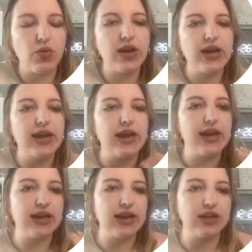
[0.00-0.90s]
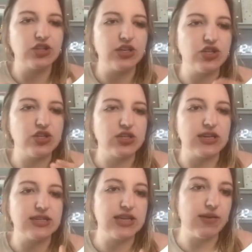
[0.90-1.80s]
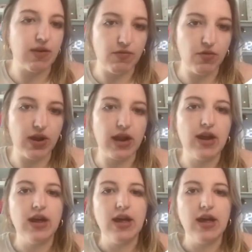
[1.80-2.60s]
point and I can actually just like save up for it.